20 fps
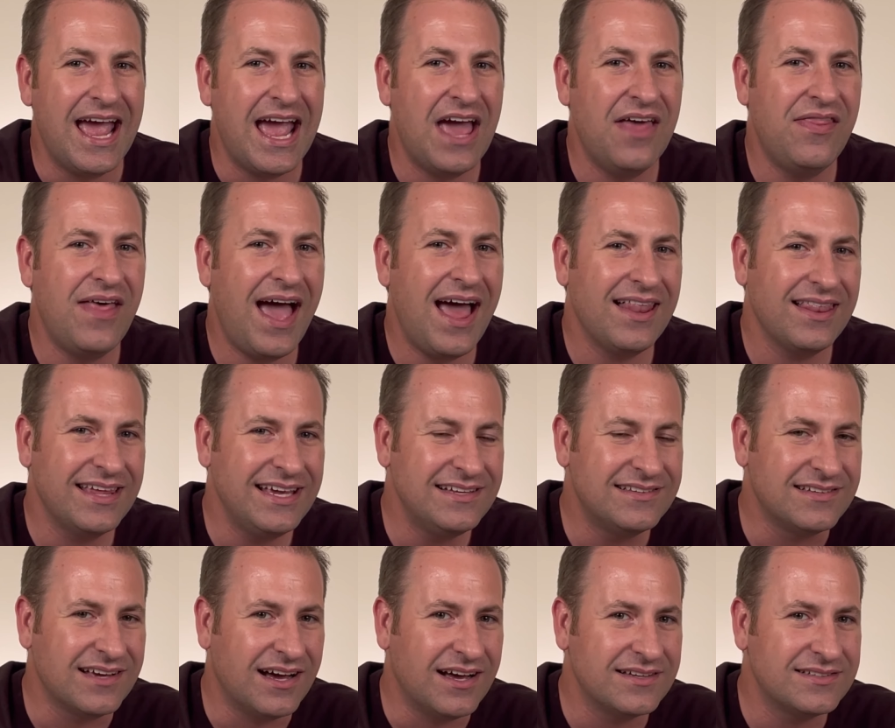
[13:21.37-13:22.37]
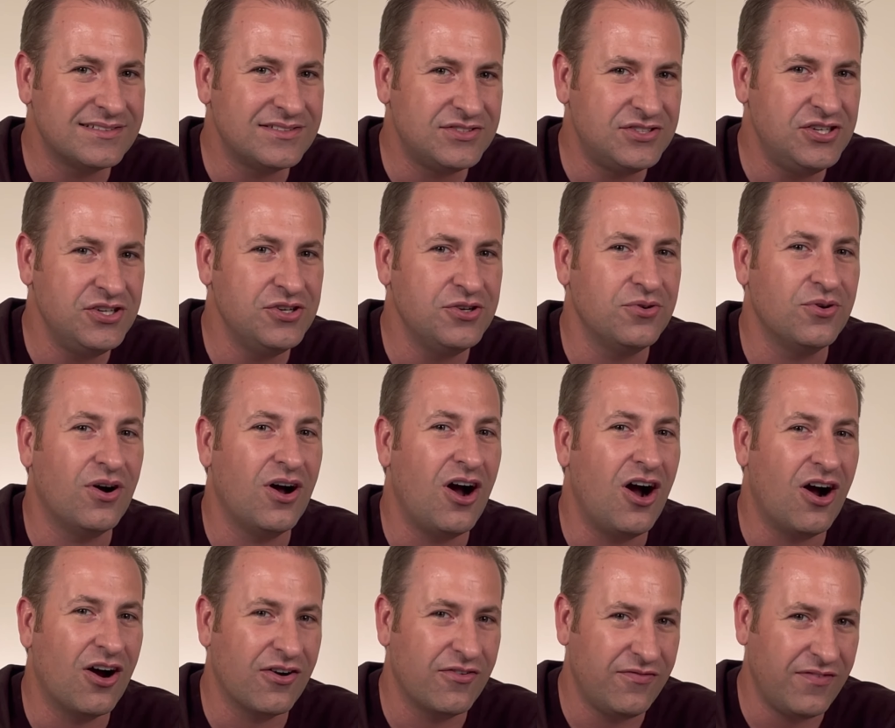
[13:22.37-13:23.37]
And that leads us to
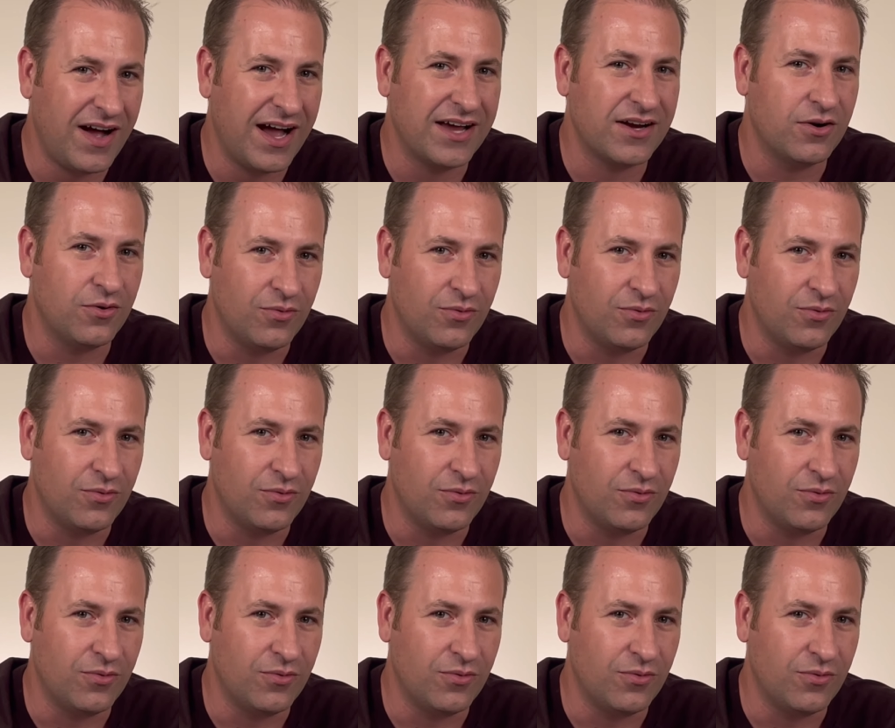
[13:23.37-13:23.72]
our final